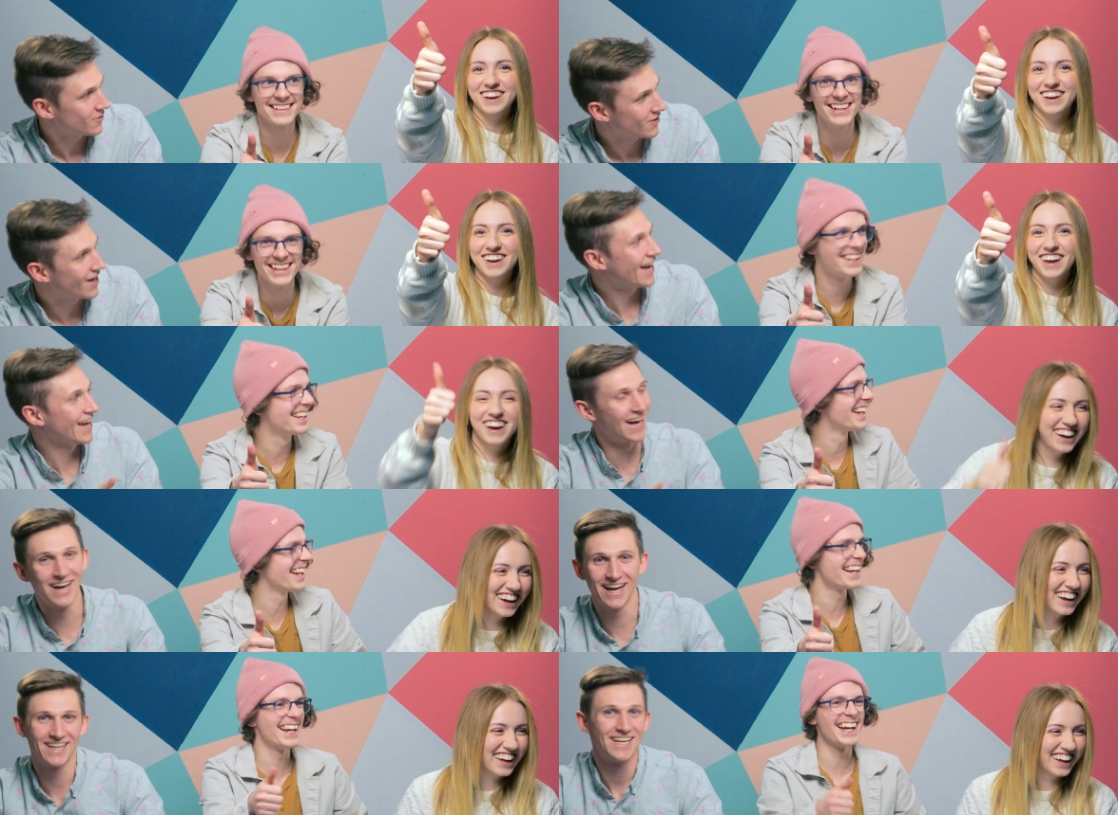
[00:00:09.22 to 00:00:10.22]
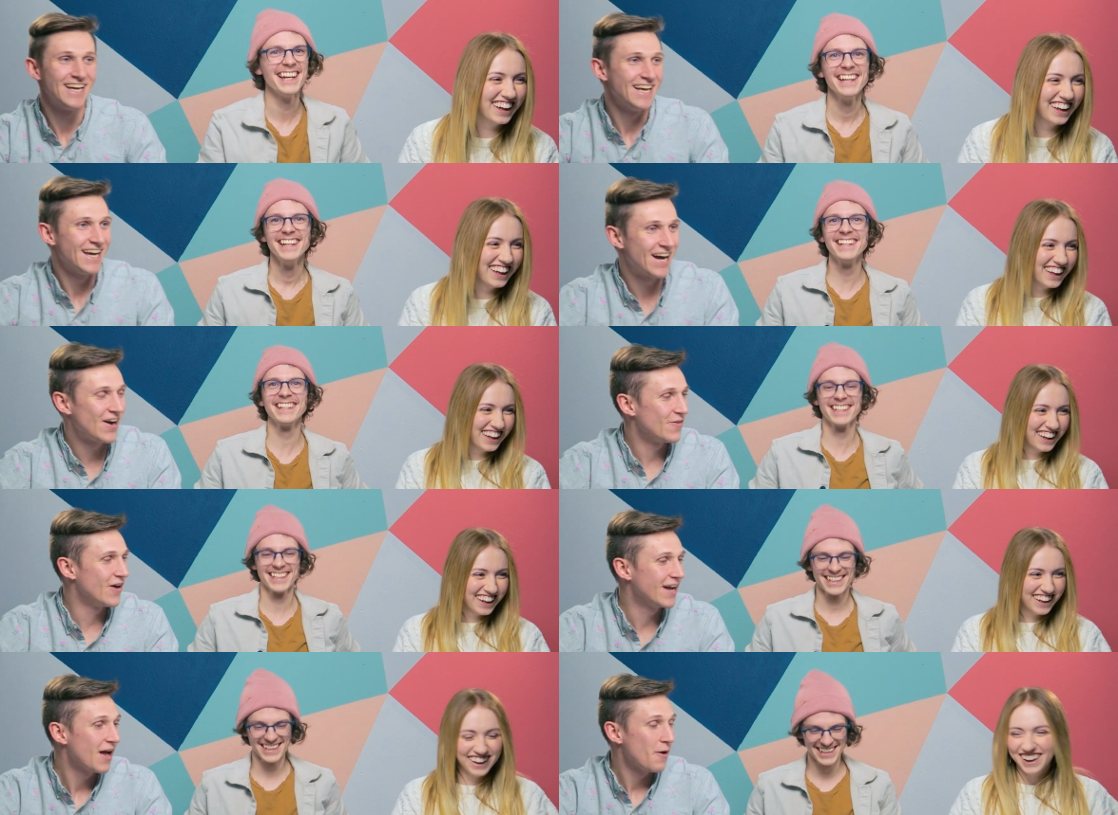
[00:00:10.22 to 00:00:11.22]

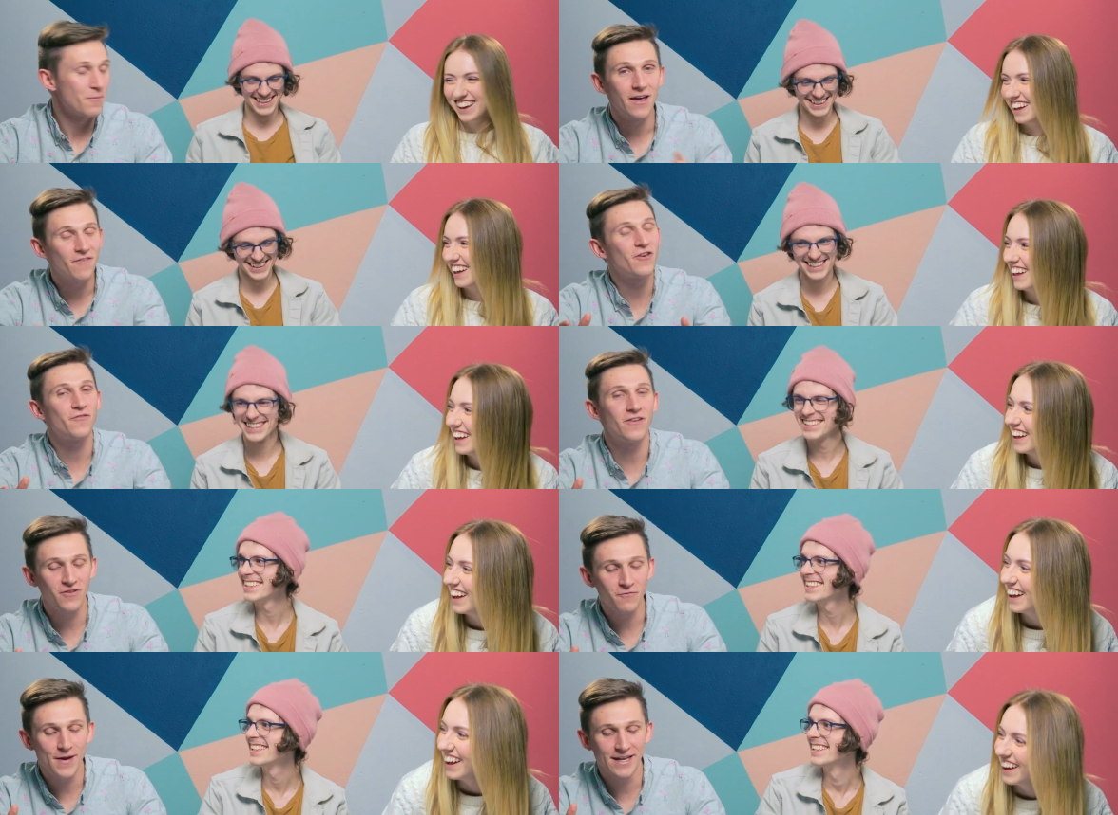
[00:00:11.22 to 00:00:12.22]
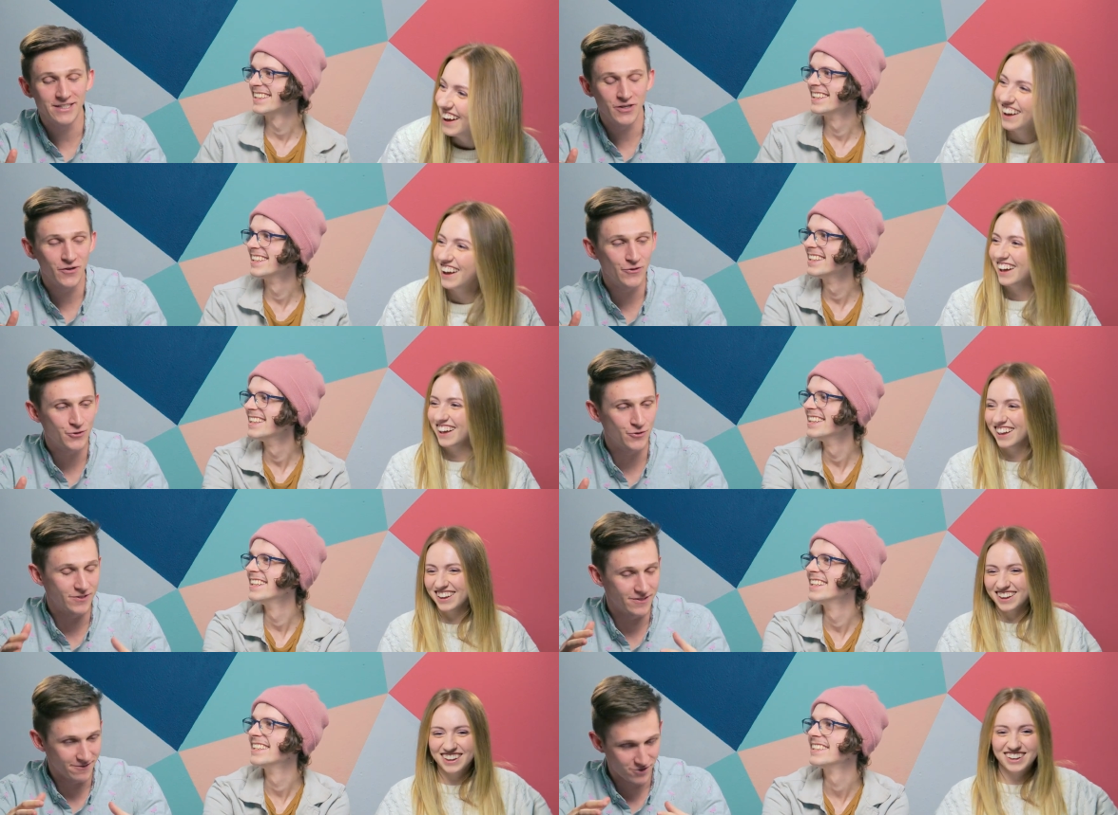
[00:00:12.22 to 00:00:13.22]
Speaker 1: If you've been to
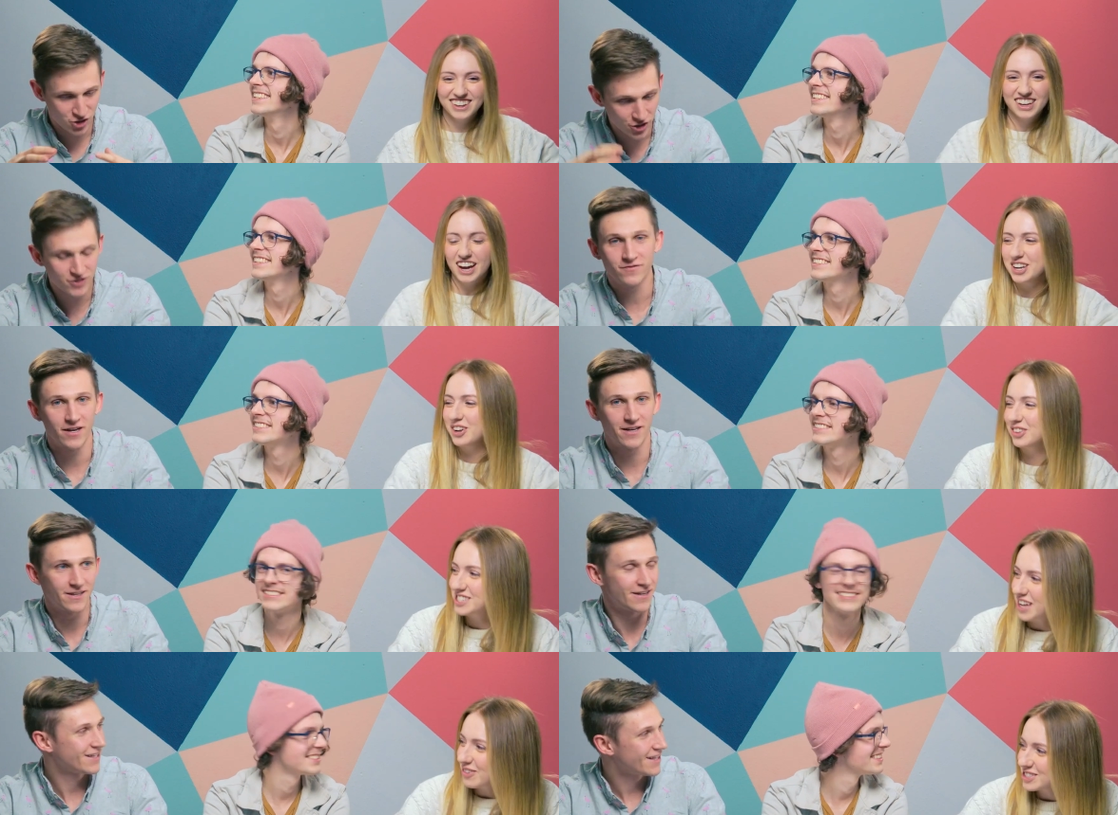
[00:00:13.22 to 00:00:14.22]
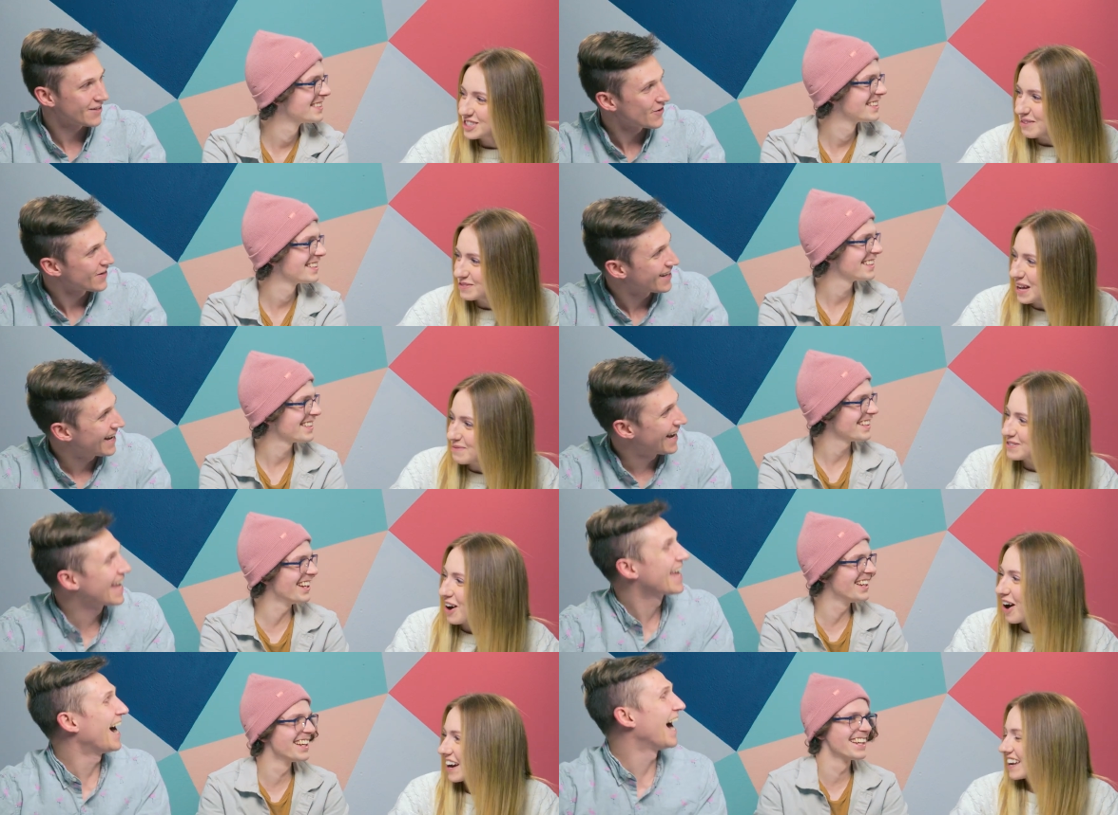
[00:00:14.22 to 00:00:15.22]
the church,
Speaker 2: I didn't know the sign was thumbs up.
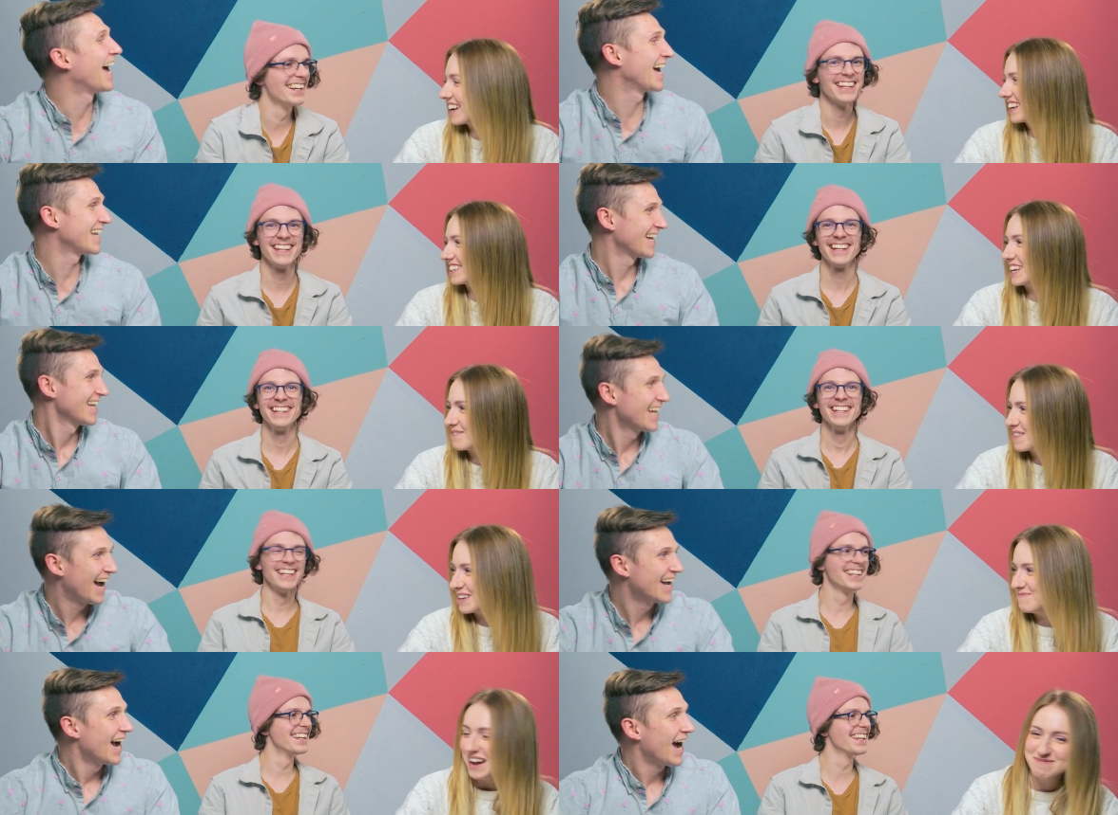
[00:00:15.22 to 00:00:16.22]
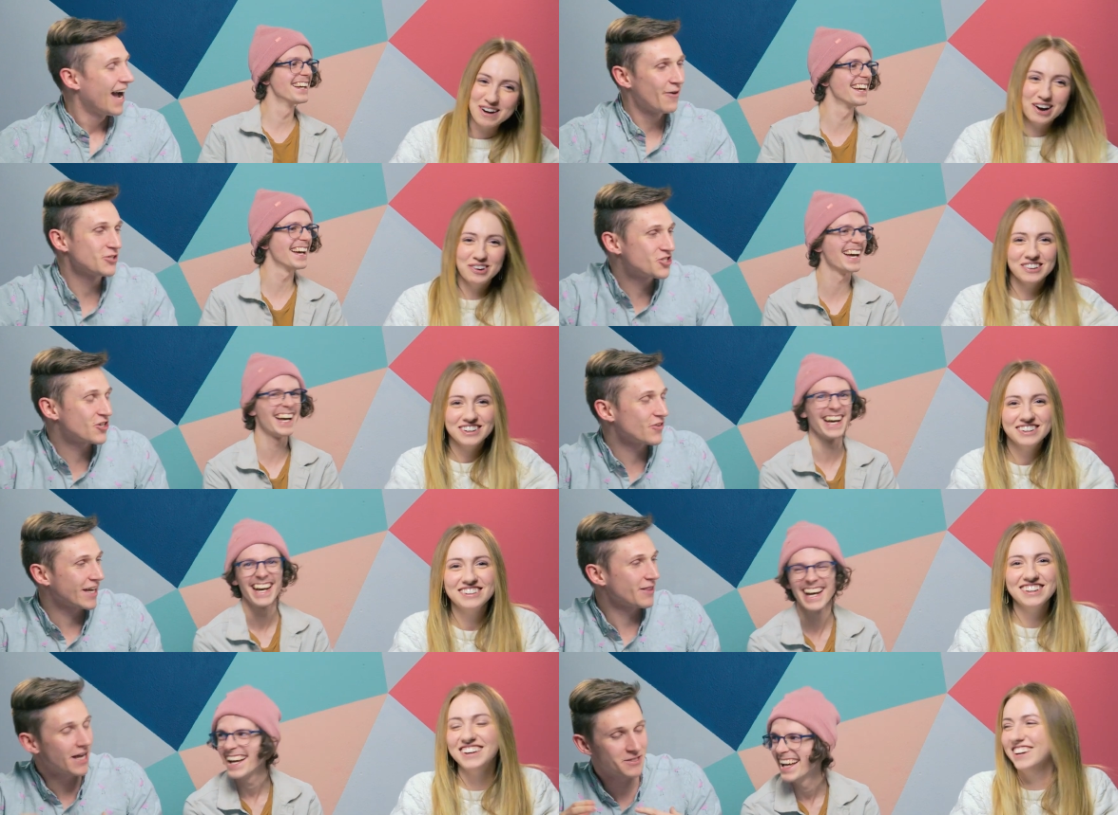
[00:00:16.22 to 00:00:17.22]
Speaker 1: Sorry, you didn't give me the memo. I wasn't sure.
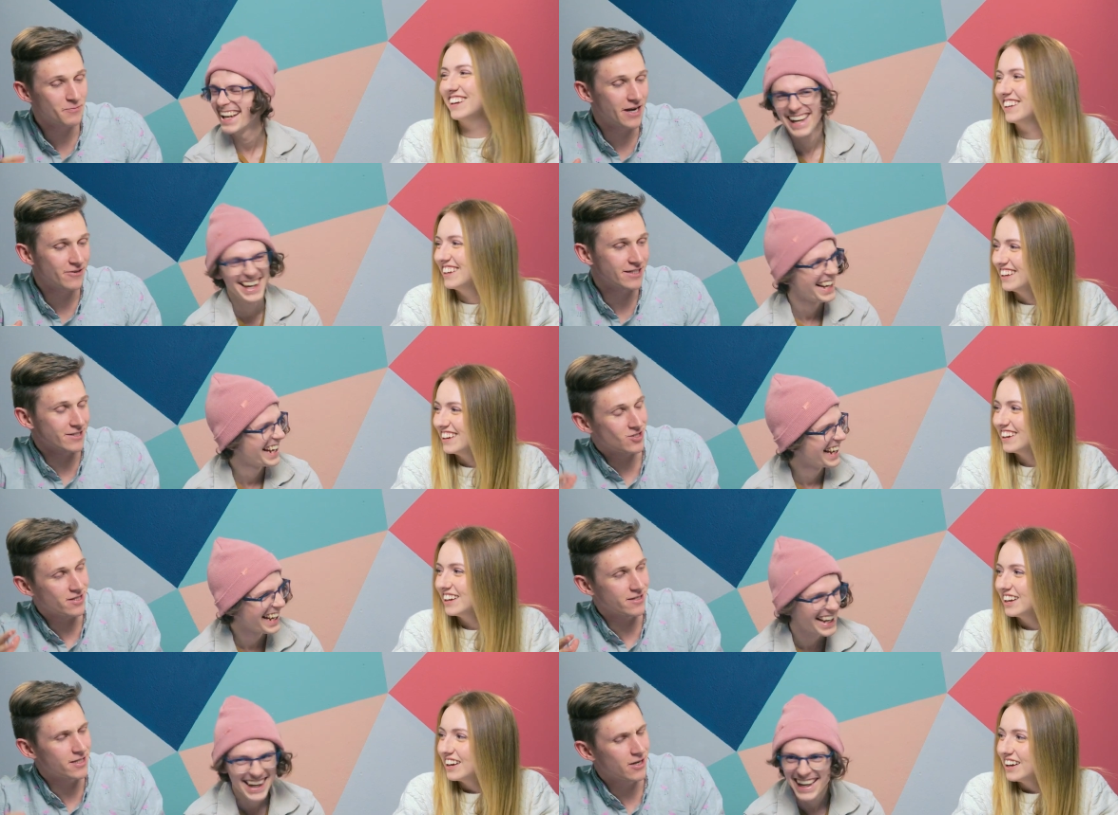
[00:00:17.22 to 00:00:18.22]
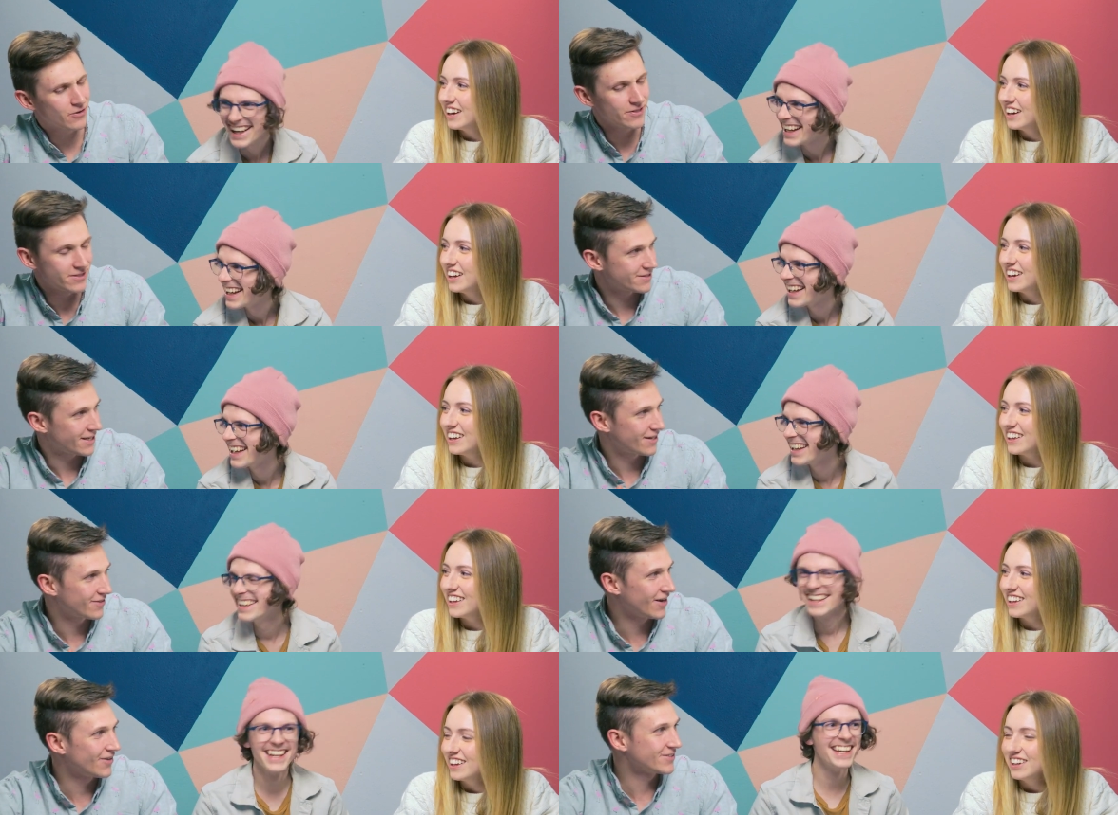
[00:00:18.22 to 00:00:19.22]
Like last minute, I was like, "Is this kind of sacrilegious?" I
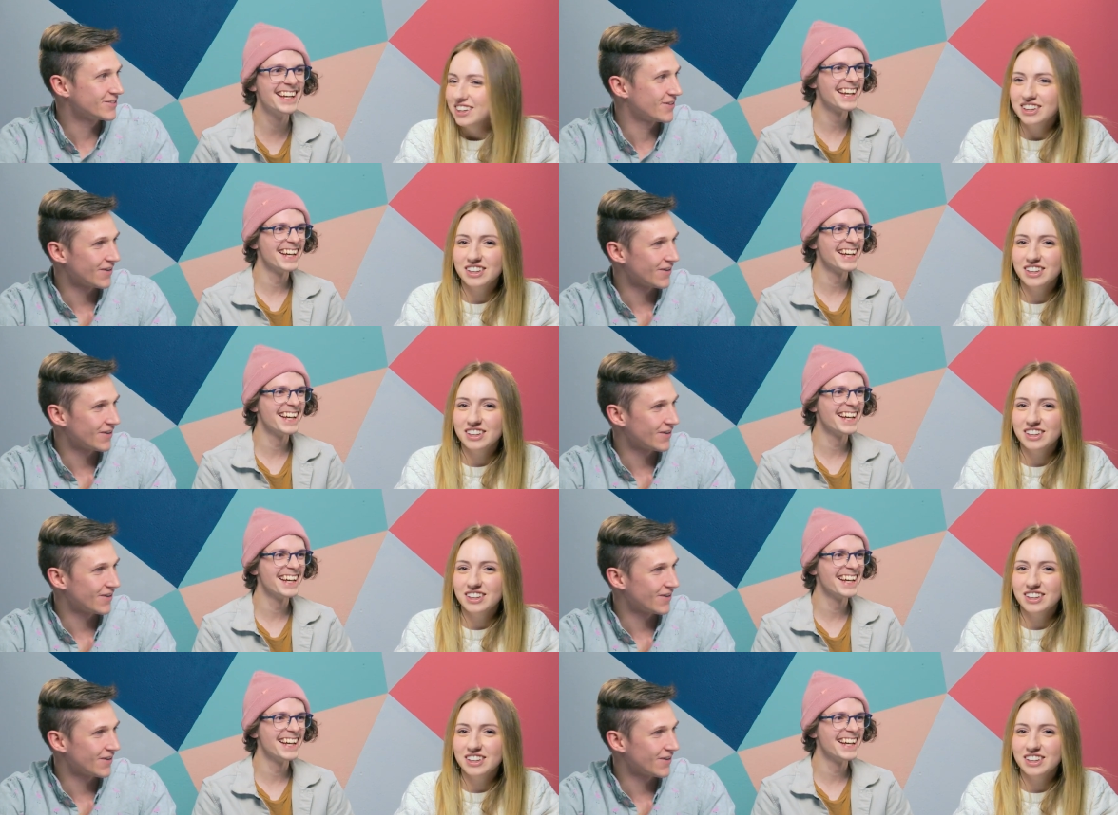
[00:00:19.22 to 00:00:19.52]
don't know. So